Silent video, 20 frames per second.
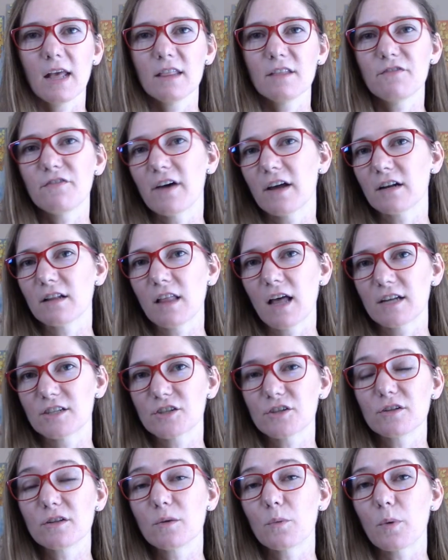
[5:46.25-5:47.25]
the
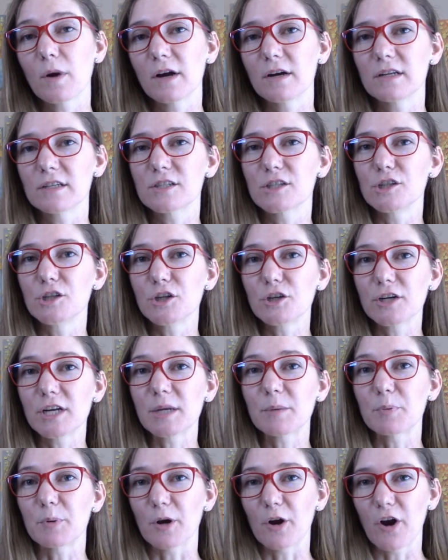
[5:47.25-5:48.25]
phonological awareness
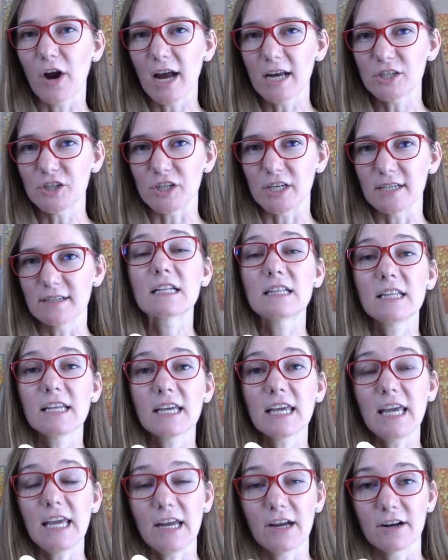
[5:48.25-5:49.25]
learning progression, click
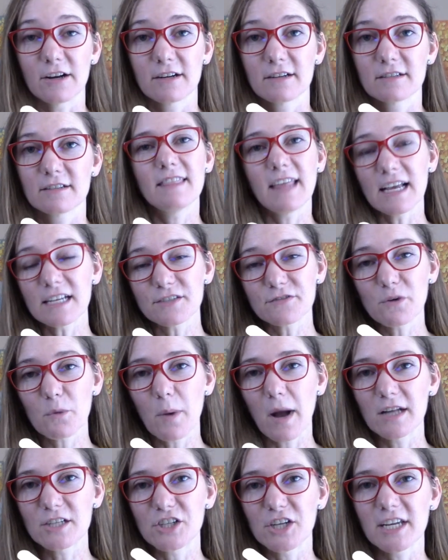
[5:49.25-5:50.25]
here. Thanks for
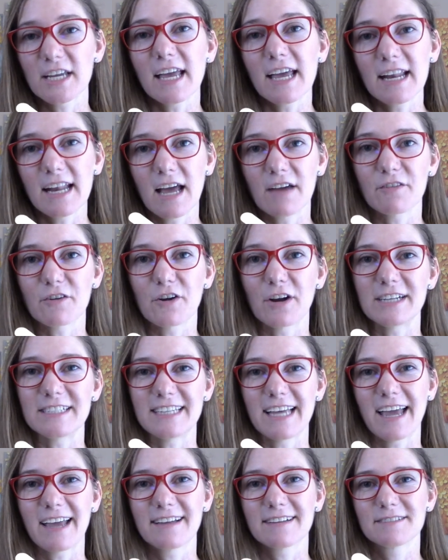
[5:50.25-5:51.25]
watching and have a great
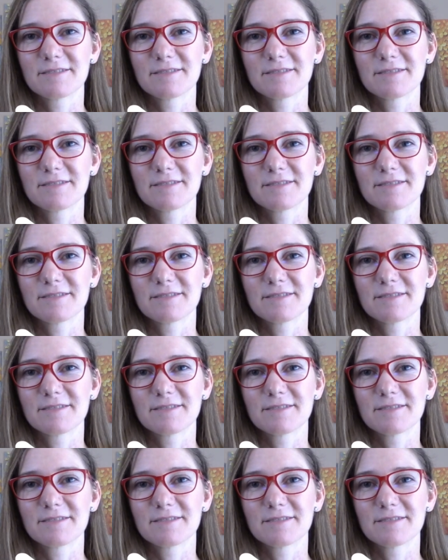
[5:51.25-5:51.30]
day.